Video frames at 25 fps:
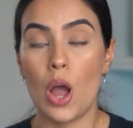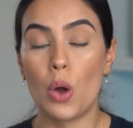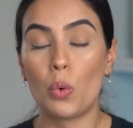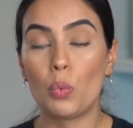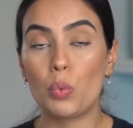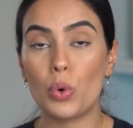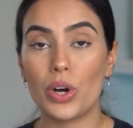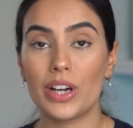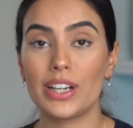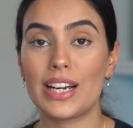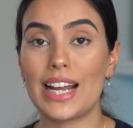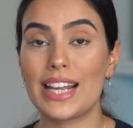
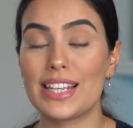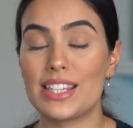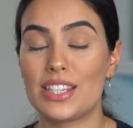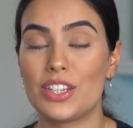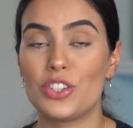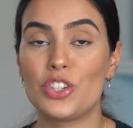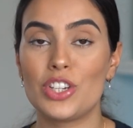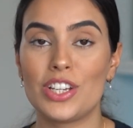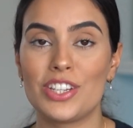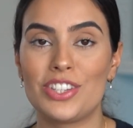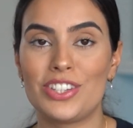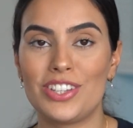What I
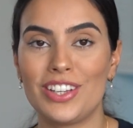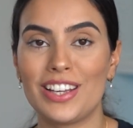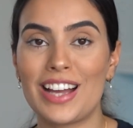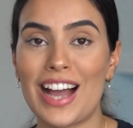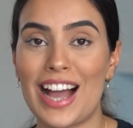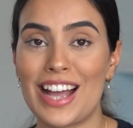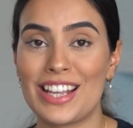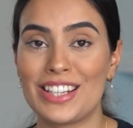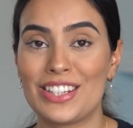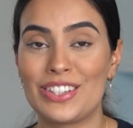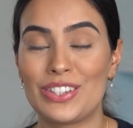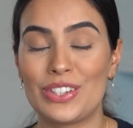suggest you
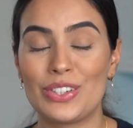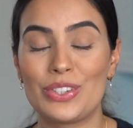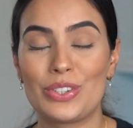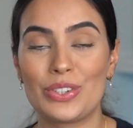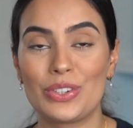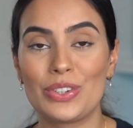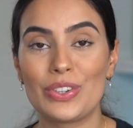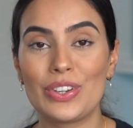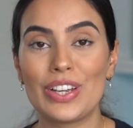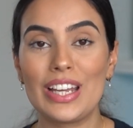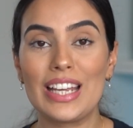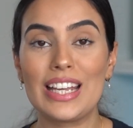guys to do
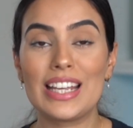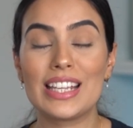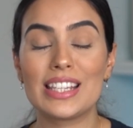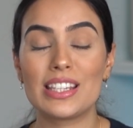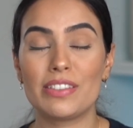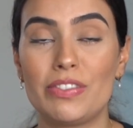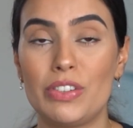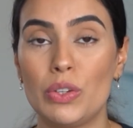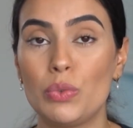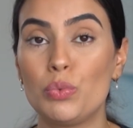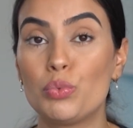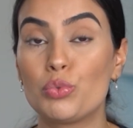is,
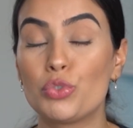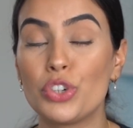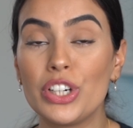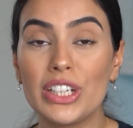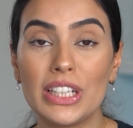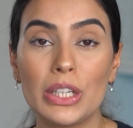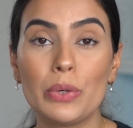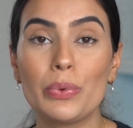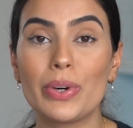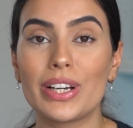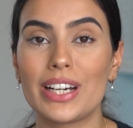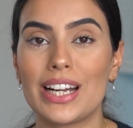if you
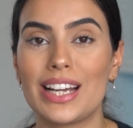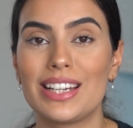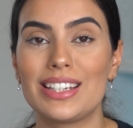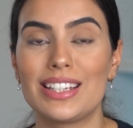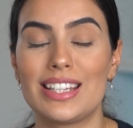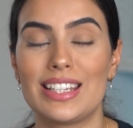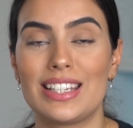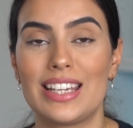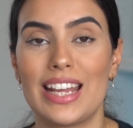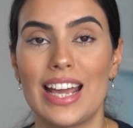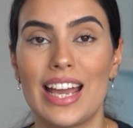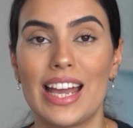really want to
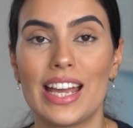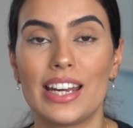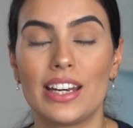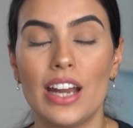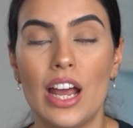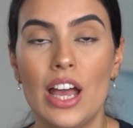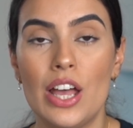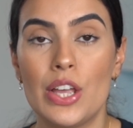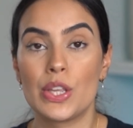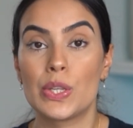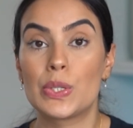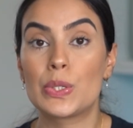understand
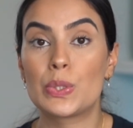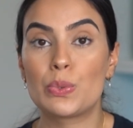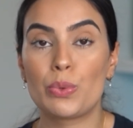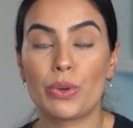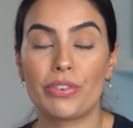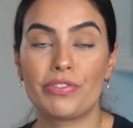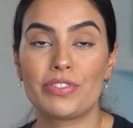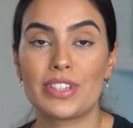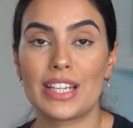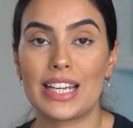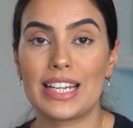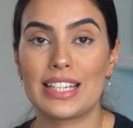
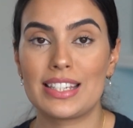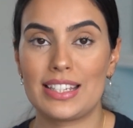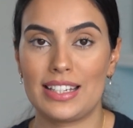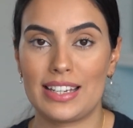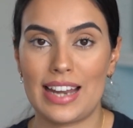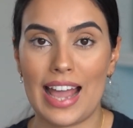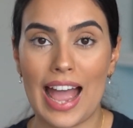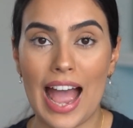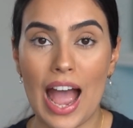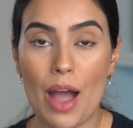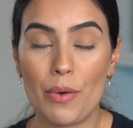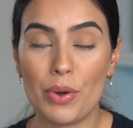Swyftx and
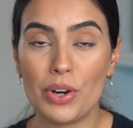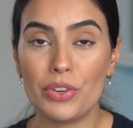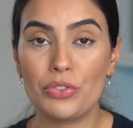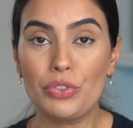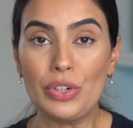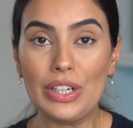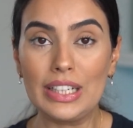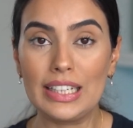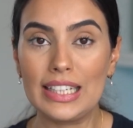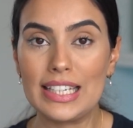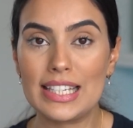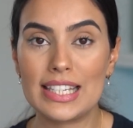how it
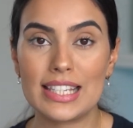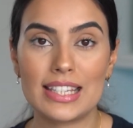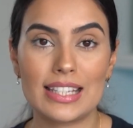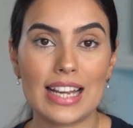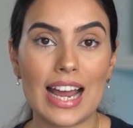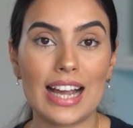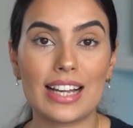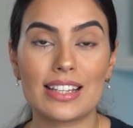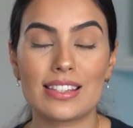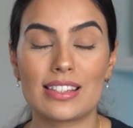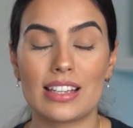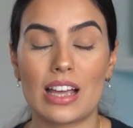really
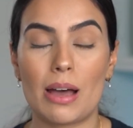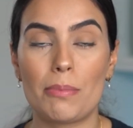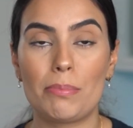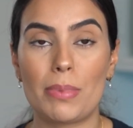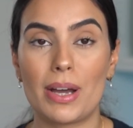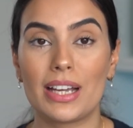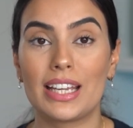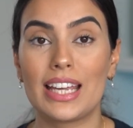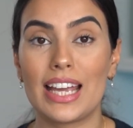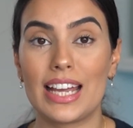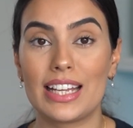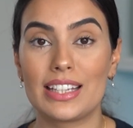stacks up
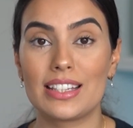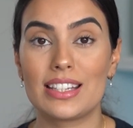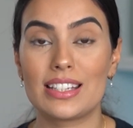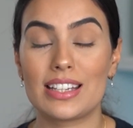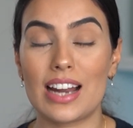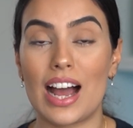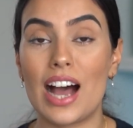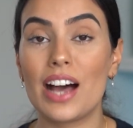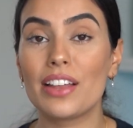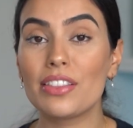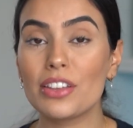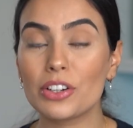against
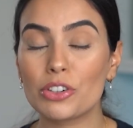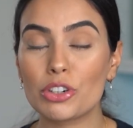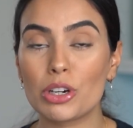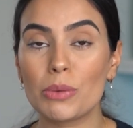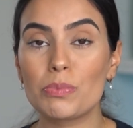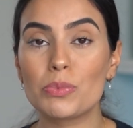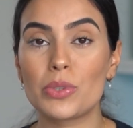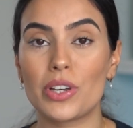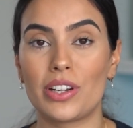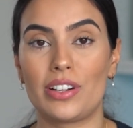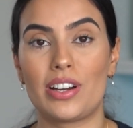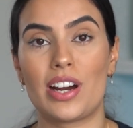other
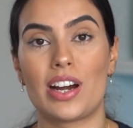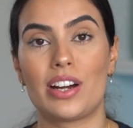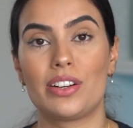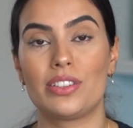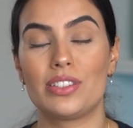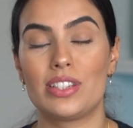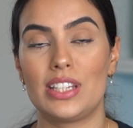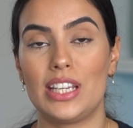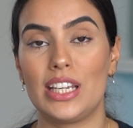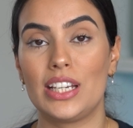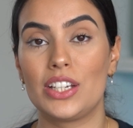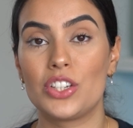
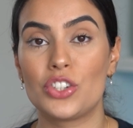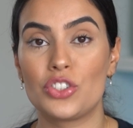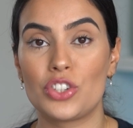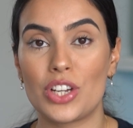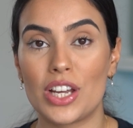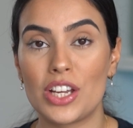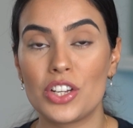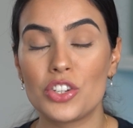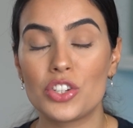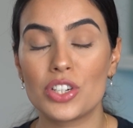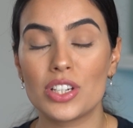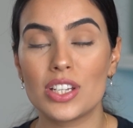cryptocurrency
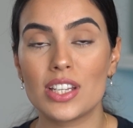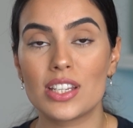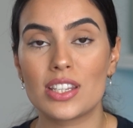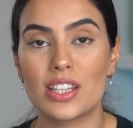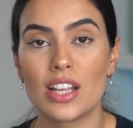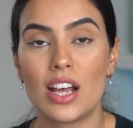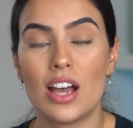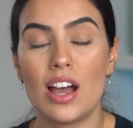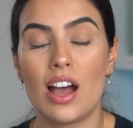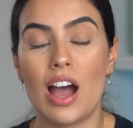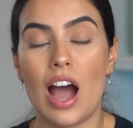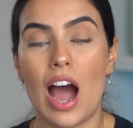exchanges,
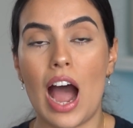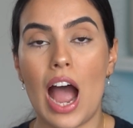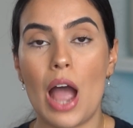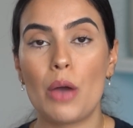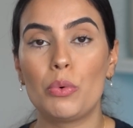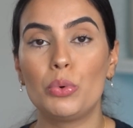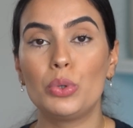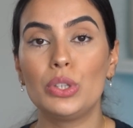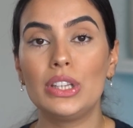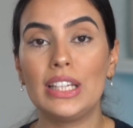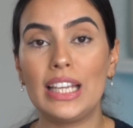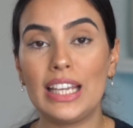I
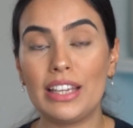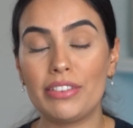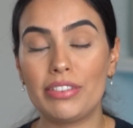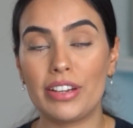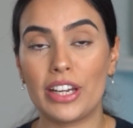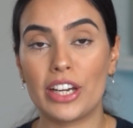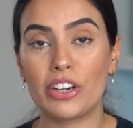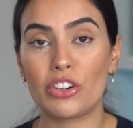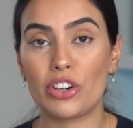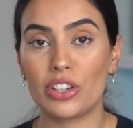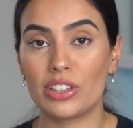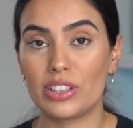will leave
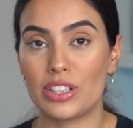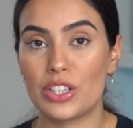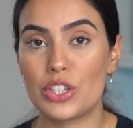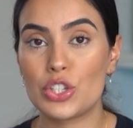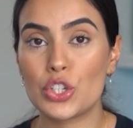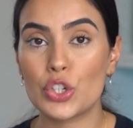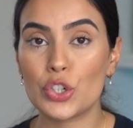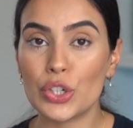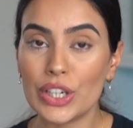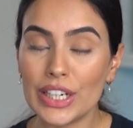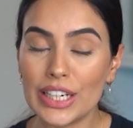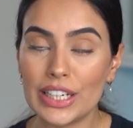here on the
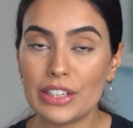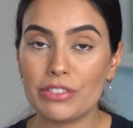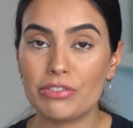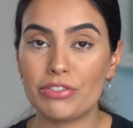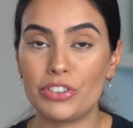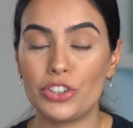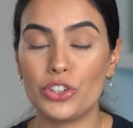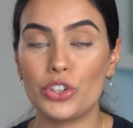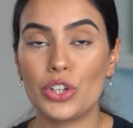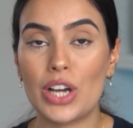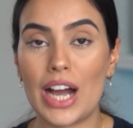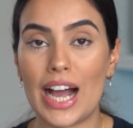screen for
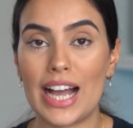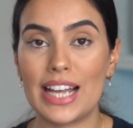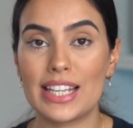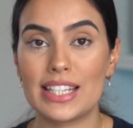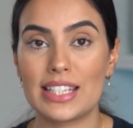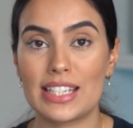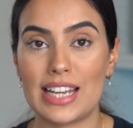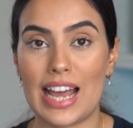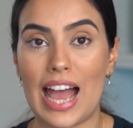you guys to